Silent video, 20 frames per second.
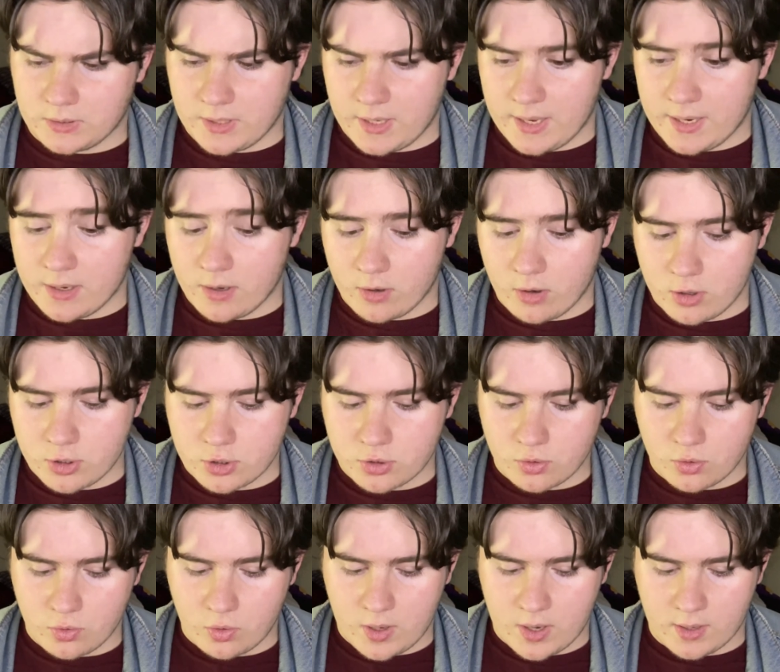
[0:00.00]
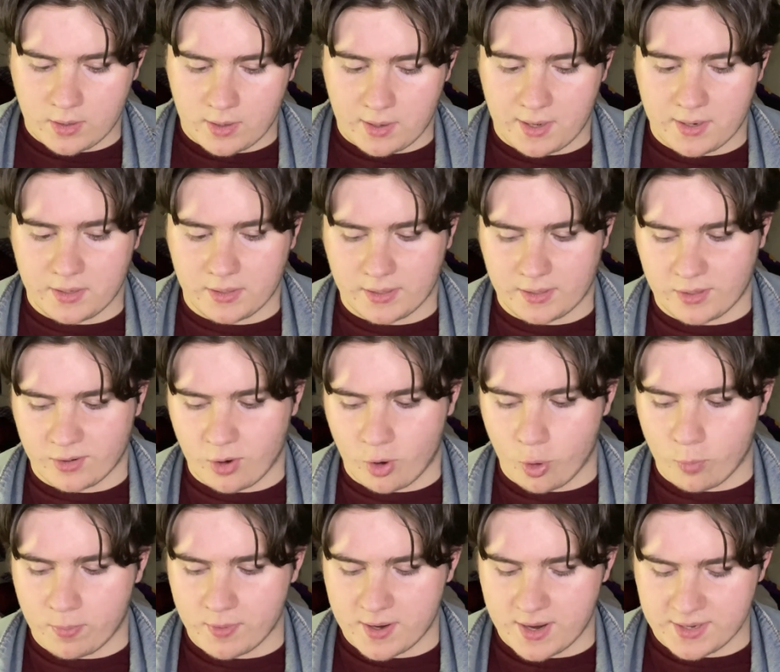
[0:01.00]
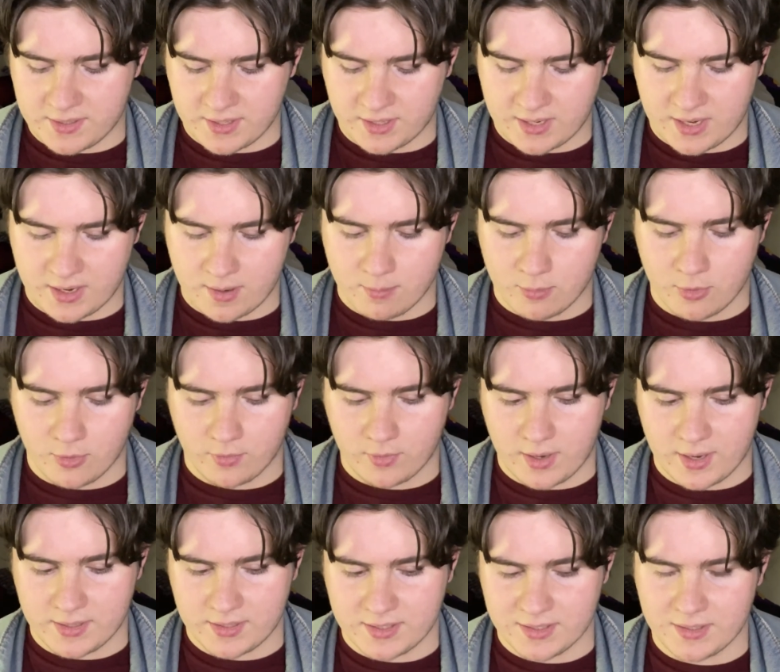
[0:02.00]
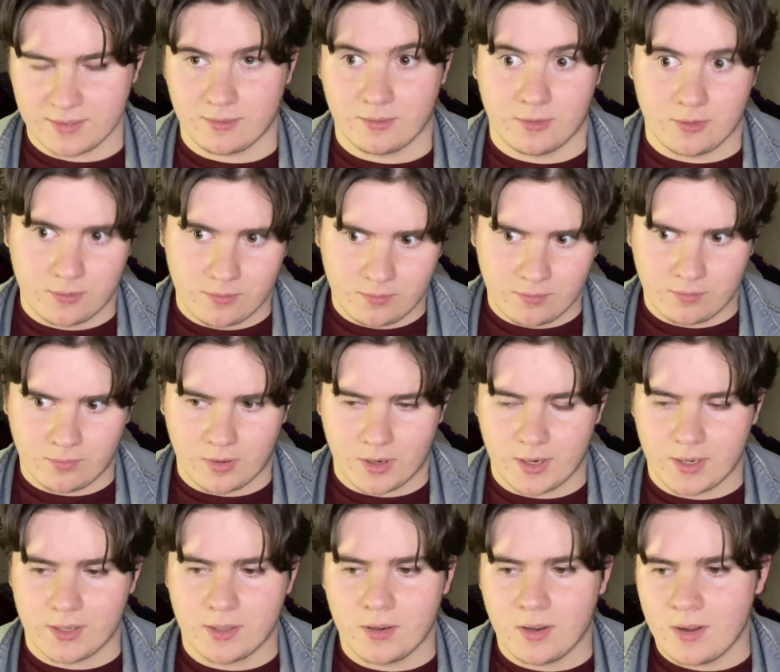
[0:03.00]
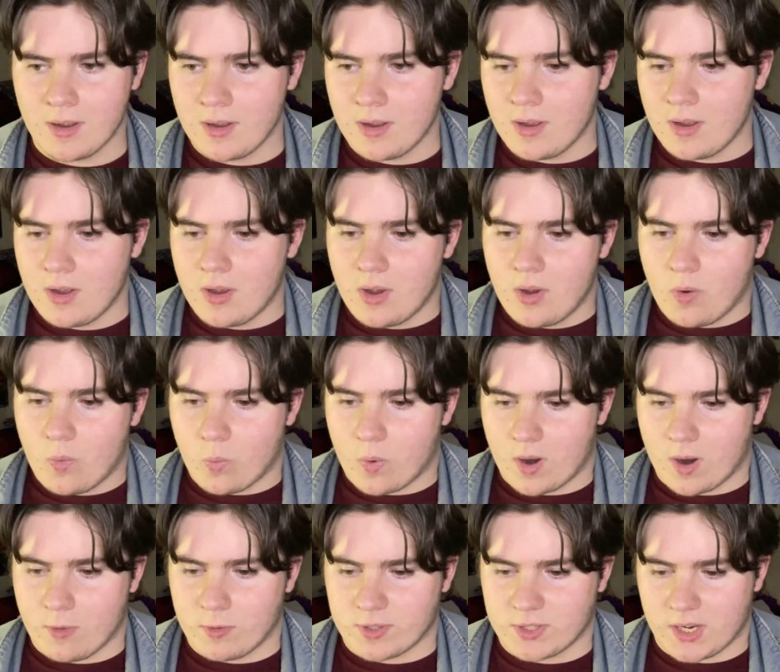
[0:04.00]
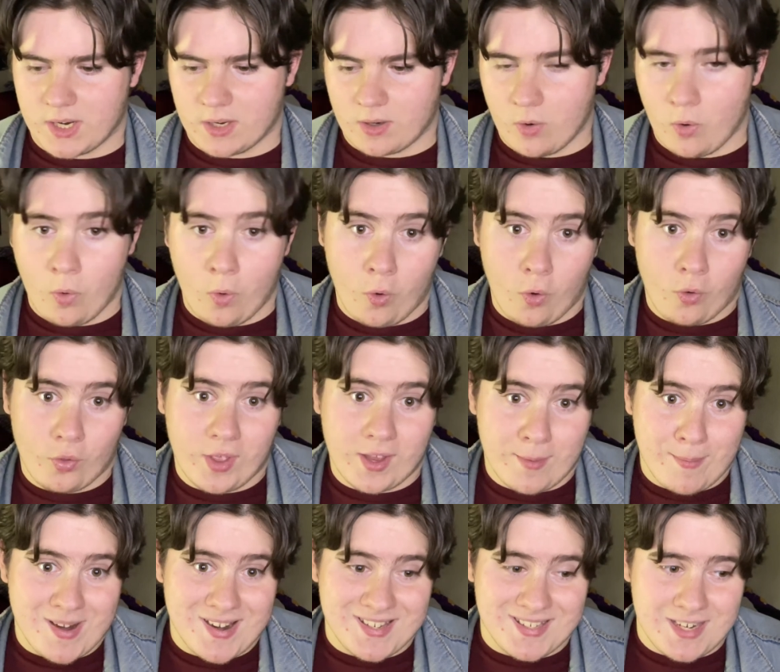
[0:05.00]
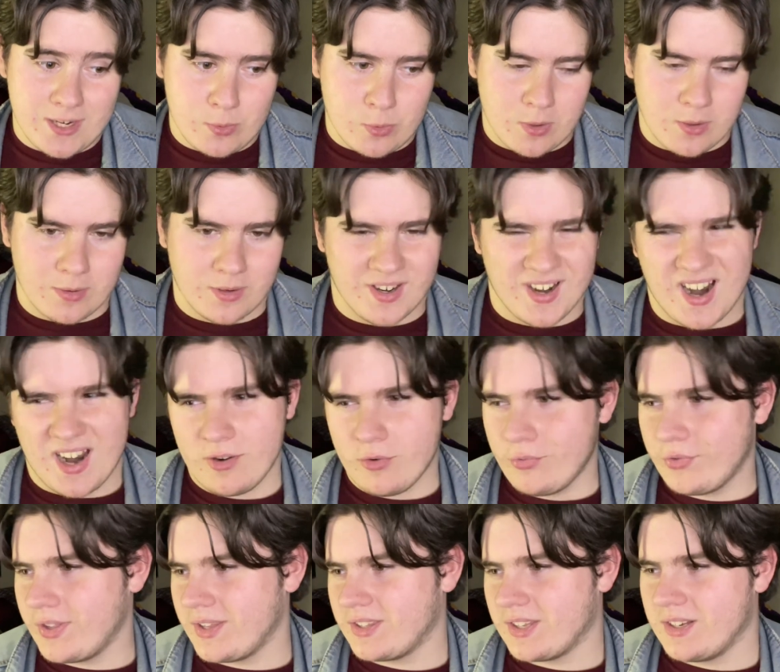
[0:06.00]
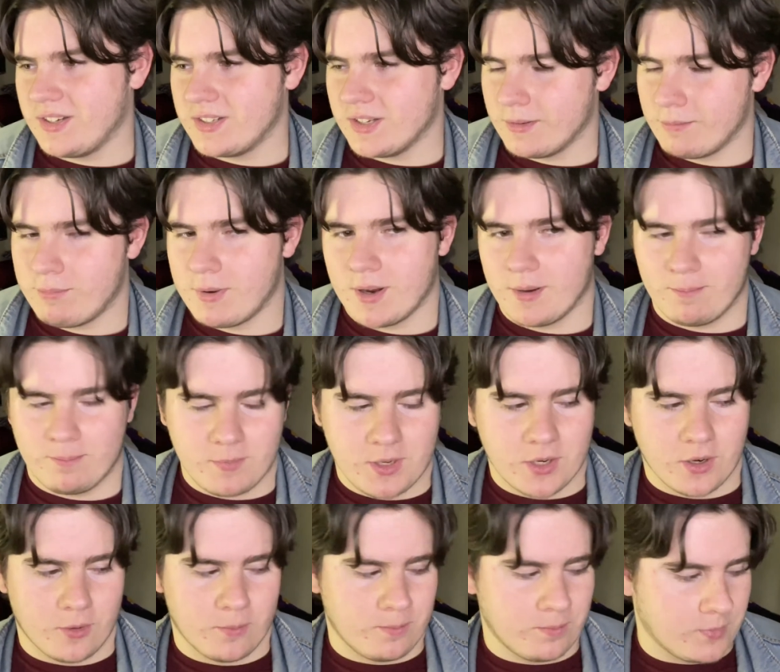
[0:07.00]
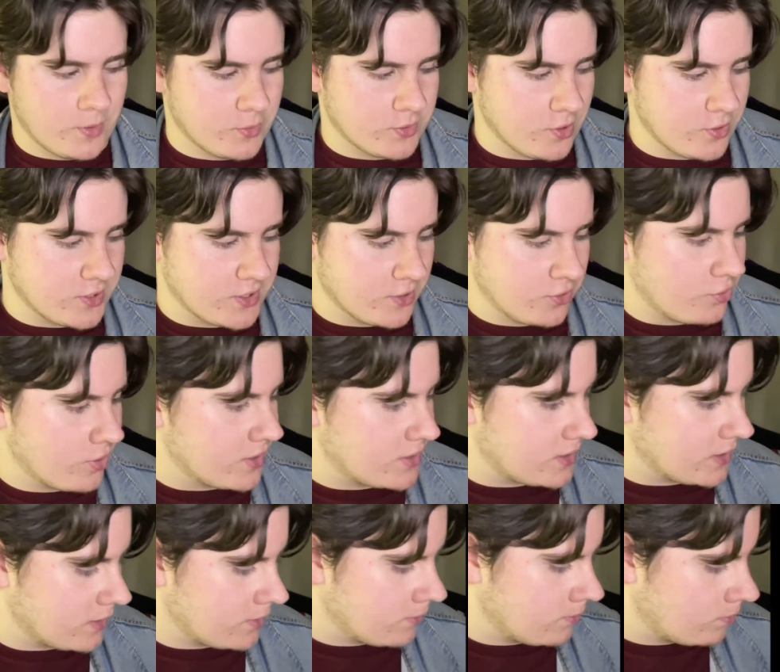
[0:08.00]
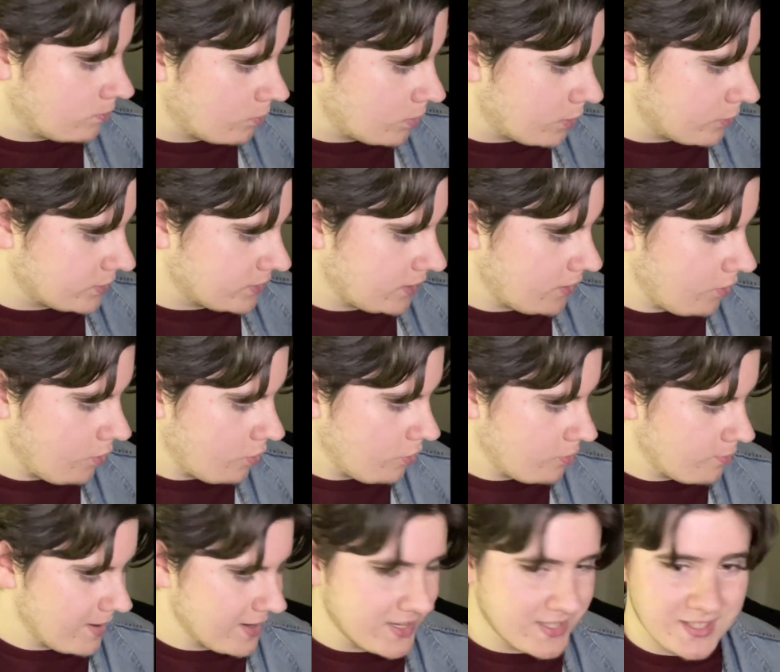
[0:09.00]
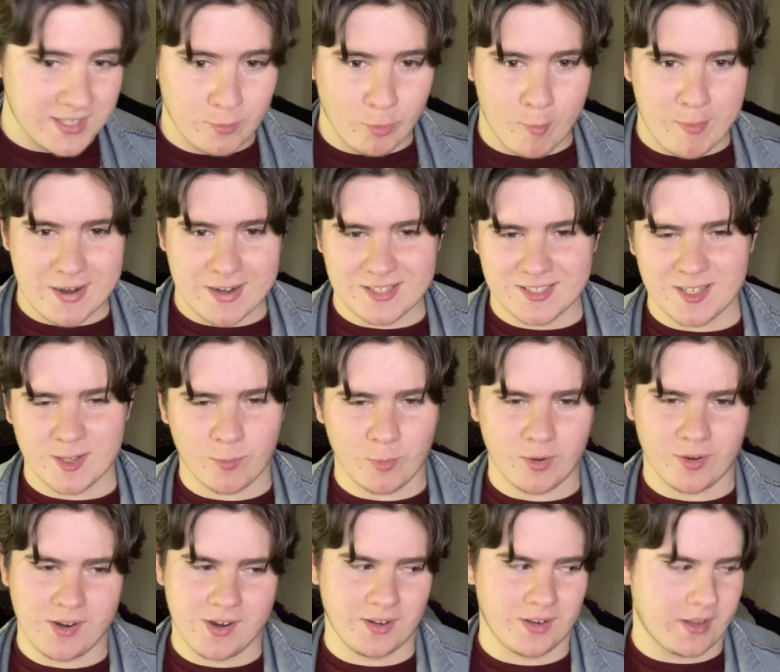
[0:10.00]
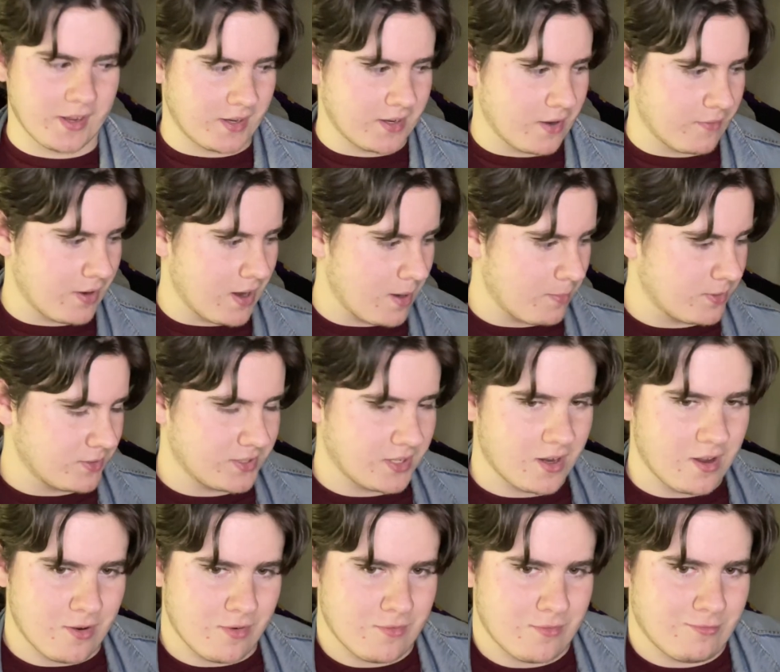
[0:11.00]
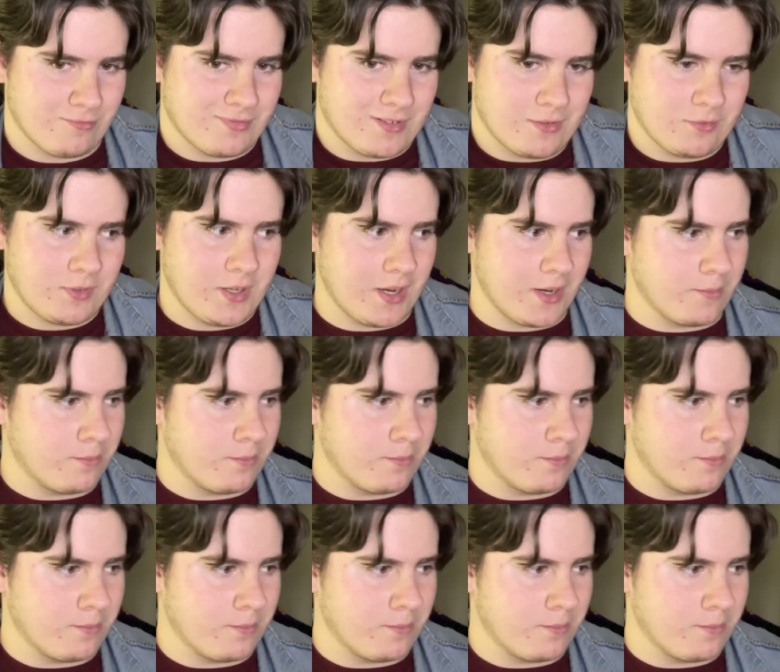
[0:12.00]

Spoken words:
And it also had like an open ended kind of ending, right? Where I was like, oh, they could make a sequel. And I don't think they did, but, you know, it was always interesting. Where I was like, oh, make a sequel. And, like, it never happened. It's like, oh, okay.